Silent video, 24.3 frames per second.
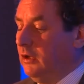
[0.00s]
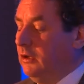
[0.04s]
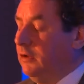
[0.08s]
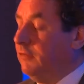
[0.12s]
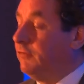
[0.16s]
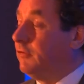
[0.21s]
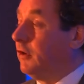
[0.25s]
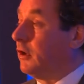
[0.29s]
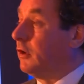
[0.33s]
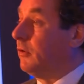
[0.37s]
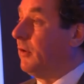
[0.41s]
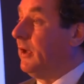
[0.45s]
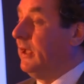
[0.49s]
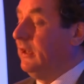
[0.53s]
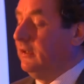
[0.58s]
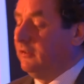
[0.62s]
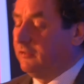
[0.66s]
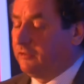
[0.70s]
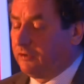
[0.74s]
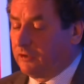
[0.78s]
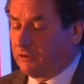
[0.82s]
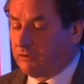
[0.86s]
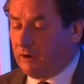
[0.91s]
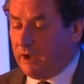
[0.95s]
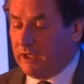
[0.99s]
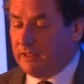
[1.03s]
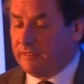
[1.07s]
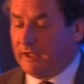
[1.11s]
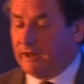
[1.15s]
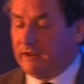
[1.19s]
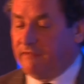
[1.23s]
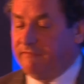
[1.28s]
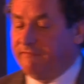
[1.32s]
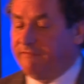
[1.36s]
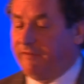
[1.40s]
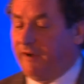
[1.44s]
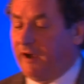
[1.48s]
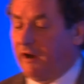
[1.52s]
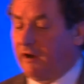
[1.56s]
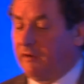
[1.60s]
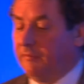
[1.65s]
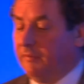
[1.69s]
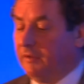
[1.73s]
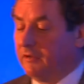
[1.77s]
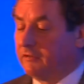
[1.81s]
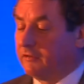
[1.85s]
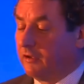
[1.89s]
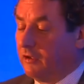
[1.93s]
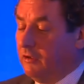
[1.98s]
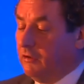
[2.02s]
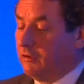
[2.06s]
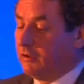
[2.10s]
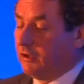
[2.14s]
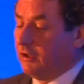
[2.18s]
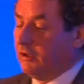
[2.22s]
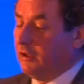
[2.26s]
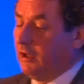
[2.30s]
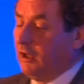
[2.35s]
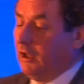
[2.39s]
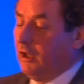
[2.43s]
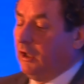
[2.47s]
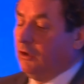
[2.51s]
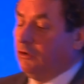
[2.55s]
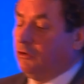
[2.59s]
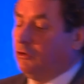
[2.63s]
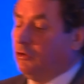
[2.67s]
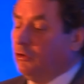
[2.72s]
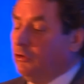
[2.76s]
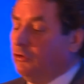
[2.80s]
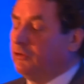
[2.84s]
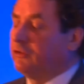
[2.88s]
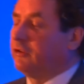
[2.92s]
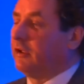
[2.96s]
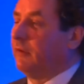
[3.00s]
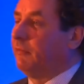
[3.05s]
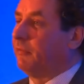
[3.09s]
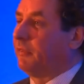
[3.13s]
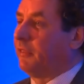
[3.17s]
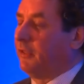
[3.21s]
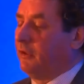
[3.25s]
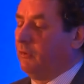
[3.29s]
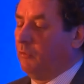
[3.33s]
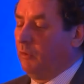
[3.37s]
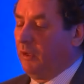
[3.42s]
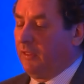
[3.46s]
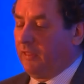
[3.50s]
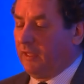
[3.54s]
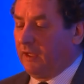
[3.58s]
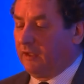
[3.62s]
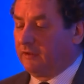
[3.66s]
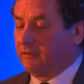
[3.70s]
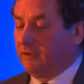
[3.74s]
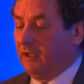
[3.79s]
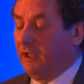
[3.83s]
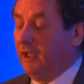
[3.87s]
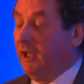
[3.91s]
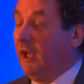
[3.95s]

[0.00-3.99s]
You've got to integrate that environment so you can do something with it.